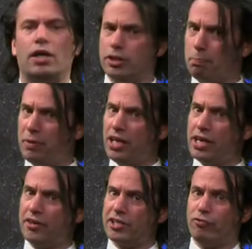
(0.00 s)
The P
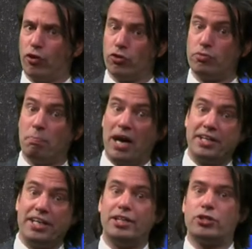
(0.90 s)
layer is followed by
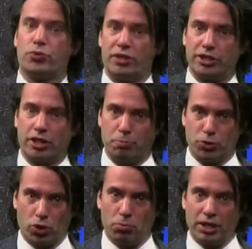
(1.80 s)
the intrinsic
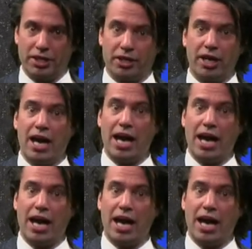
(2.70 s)
absorber layer